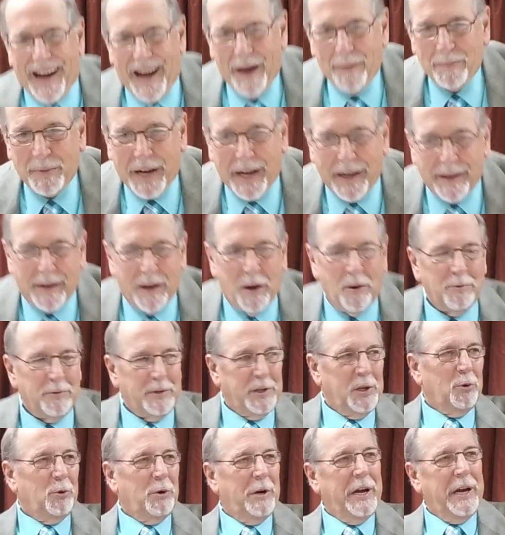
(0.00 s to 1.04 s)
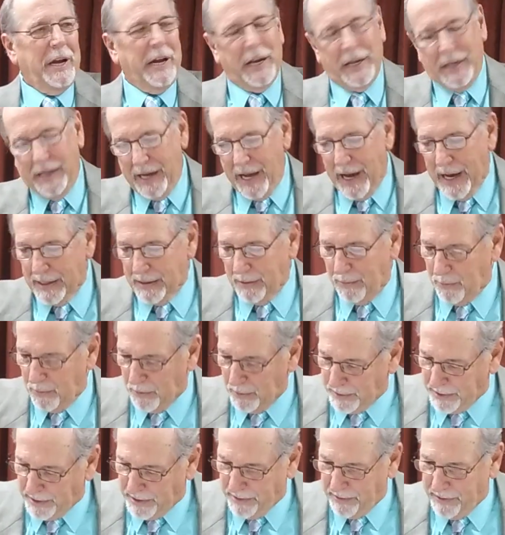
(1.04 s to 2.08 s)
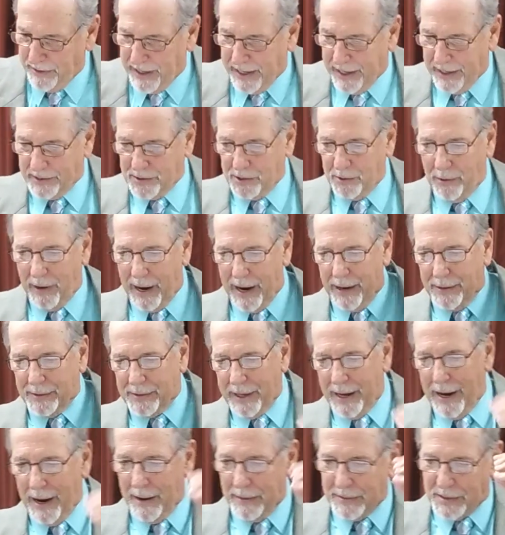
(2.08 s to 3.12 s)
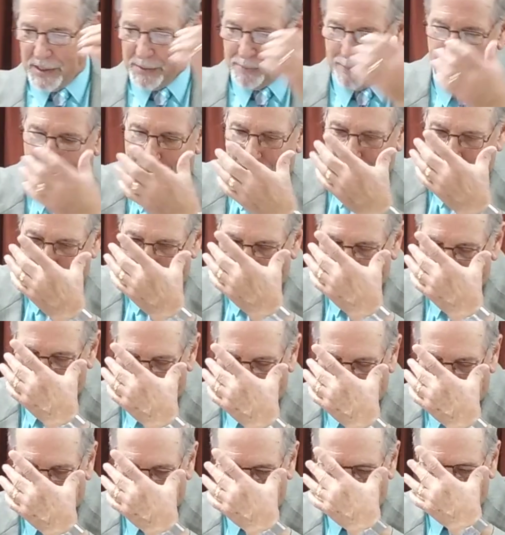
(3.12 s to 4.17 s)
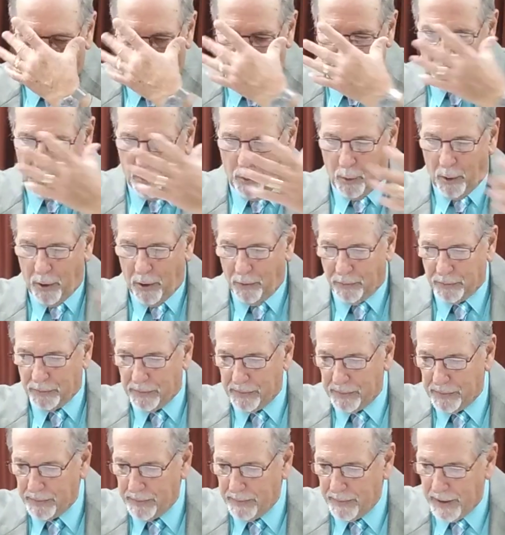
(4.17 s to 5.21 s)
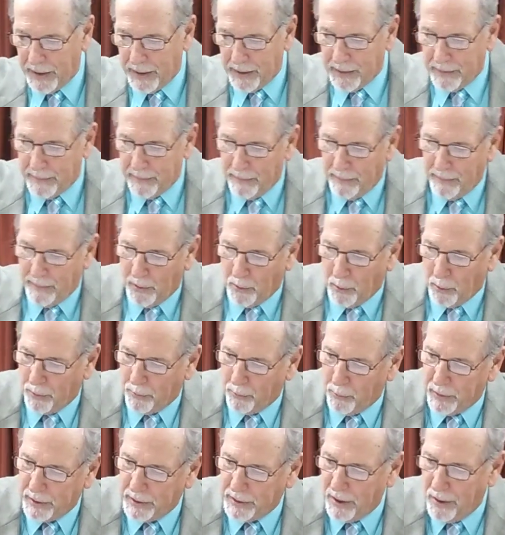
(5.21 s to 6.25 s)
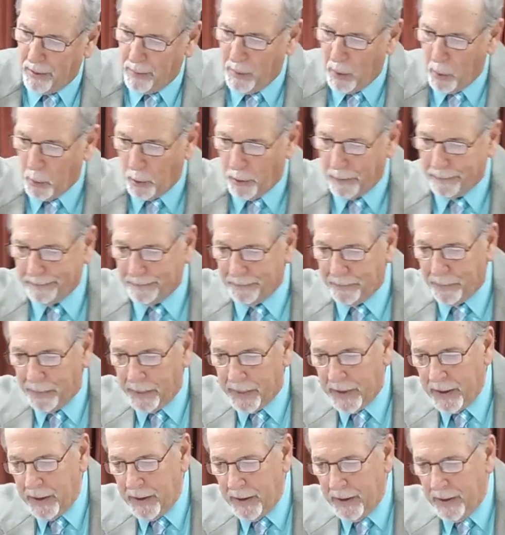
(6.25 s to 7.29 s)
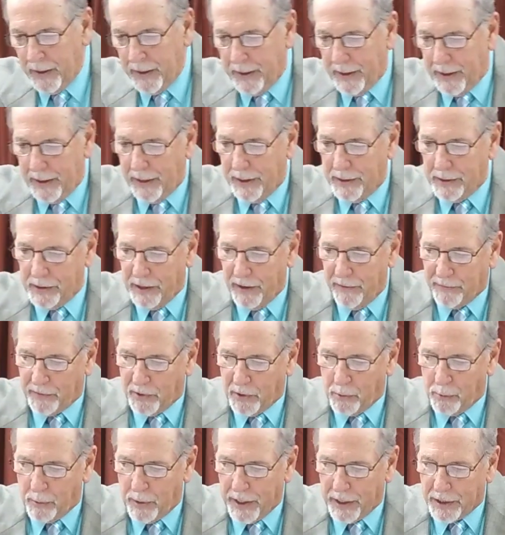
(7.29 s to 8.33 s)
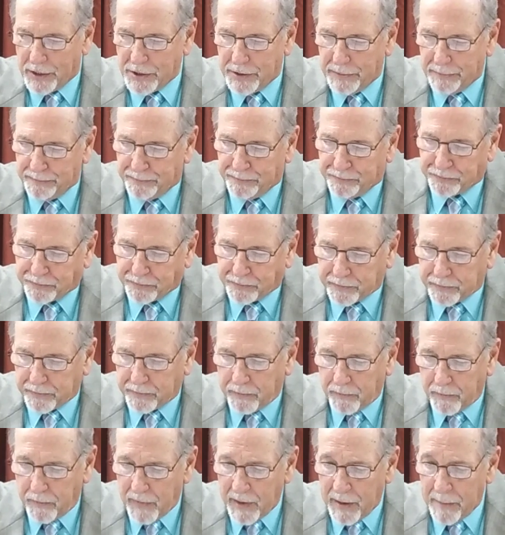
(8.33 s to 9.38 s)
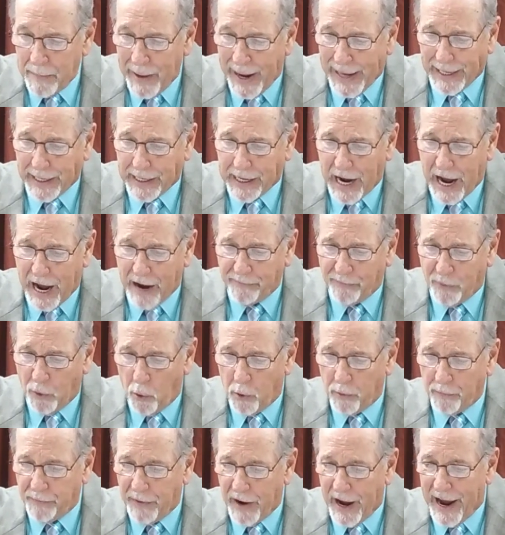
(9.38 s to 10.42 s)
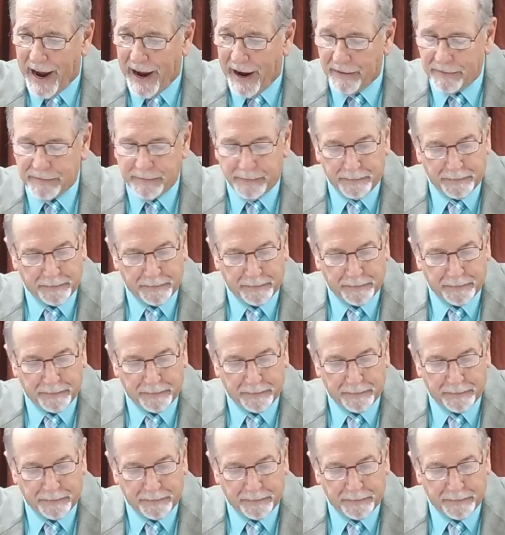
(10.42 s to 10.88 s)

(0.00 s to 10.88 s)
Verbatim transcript: I'm getting over your head, and I don't want to do that, so I'll, I'll just back off of that, and we'll go on. we'll go more in a different direction. Malachi 4 and 5.